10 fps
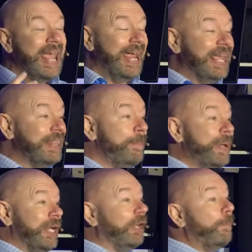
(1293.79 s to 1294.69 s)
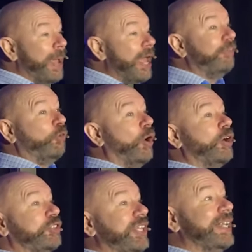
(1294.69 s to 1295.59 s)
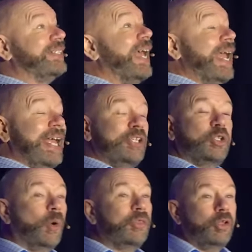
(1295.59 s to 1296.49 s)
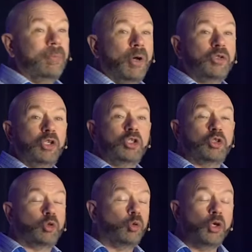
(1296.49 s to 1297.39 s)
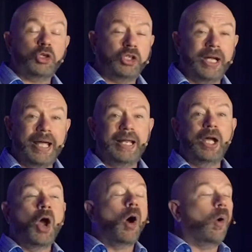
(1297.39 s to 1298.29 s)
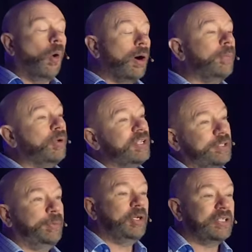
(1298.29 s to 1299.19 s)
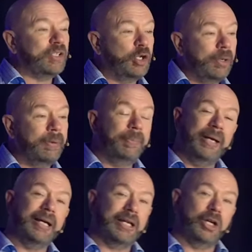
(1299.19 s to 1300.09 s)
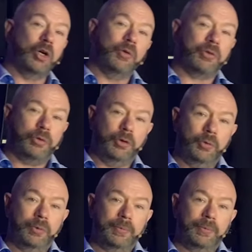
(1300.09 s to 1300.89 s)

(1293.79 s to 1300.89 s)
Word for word: in the middle of paying for our sins, is going through the most excruciating, horrible experience a human being could go through.